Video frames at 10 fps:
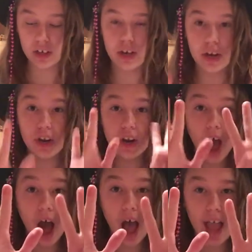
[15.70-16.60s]

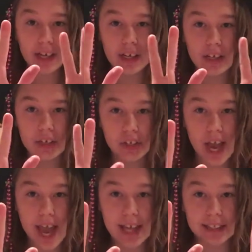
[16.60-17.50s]
9
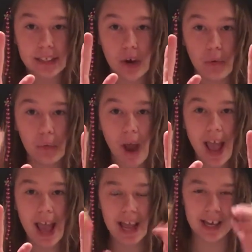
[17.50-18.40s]
days
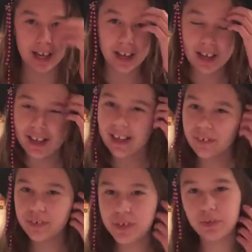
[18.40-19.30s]
away.
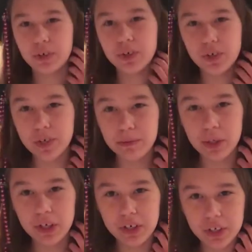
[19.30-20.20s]
So we're
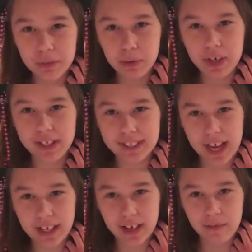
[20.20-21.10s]
super duper
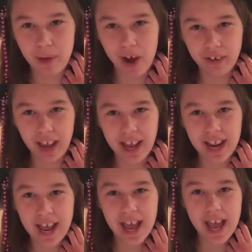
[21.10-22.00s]
excited about it.
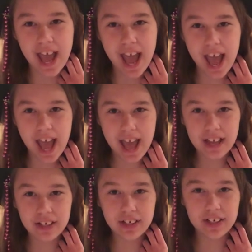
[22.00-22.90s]

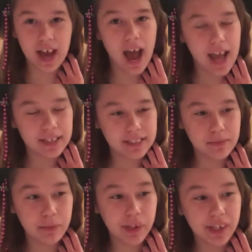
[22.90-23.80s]
And guys,
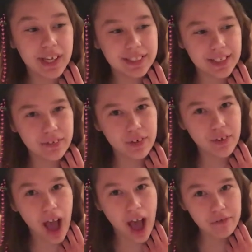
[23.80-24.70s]
please, if you
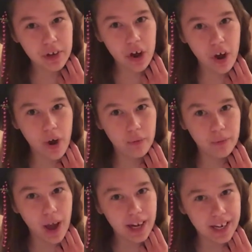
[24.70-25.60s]
haven't
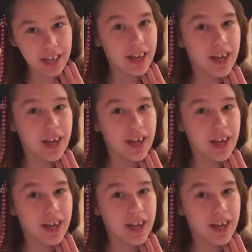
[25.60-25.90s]
already,